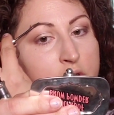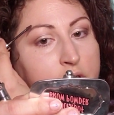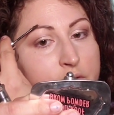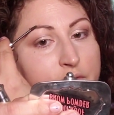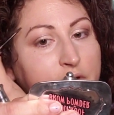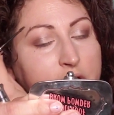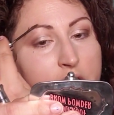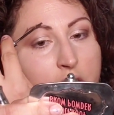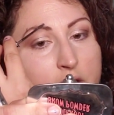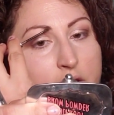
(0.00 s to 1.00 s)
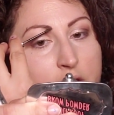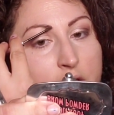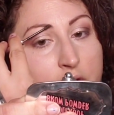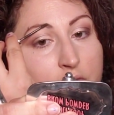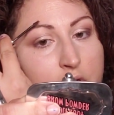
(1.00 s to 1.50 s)
I was very against it. It
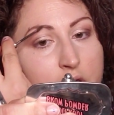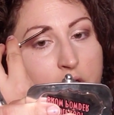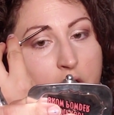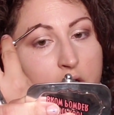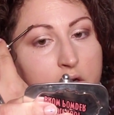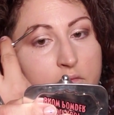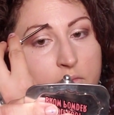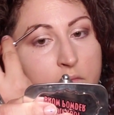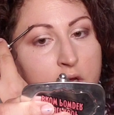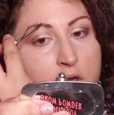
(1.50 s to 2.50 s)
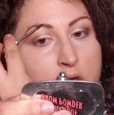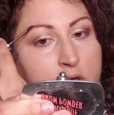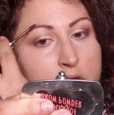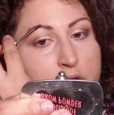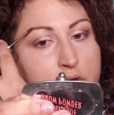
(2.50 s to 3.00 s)
was very not
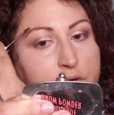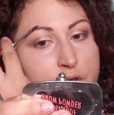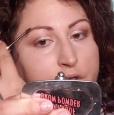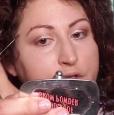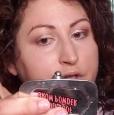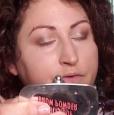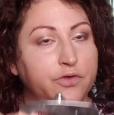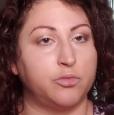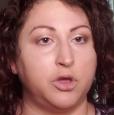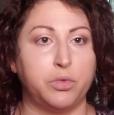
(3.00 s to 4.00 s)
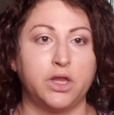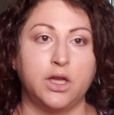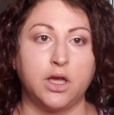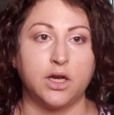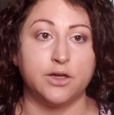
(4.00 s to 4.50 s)
traditional for me, but then
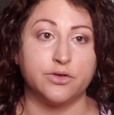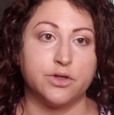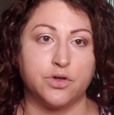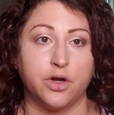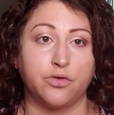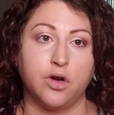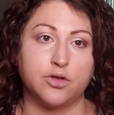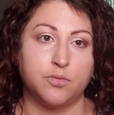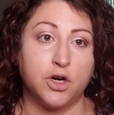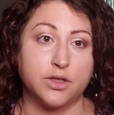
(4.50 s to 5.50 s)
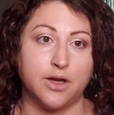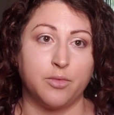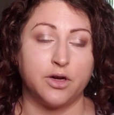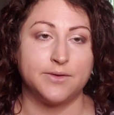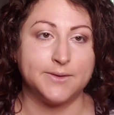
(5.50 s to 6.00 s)
again, I used to draw in Groucho Marx
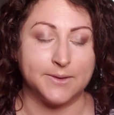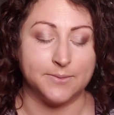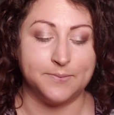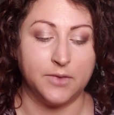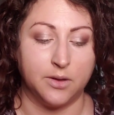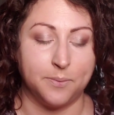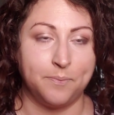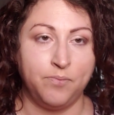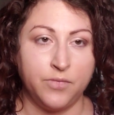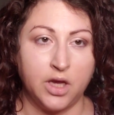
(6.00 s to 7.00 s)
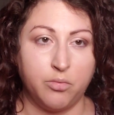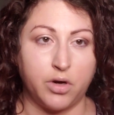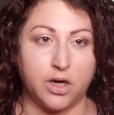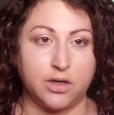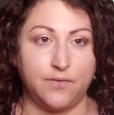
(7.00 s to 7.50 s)
eyebrows, so, you know,
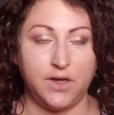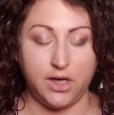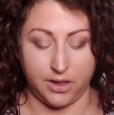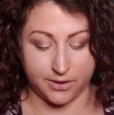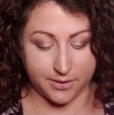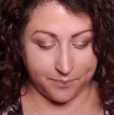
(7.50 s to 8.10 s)
product of the 80s.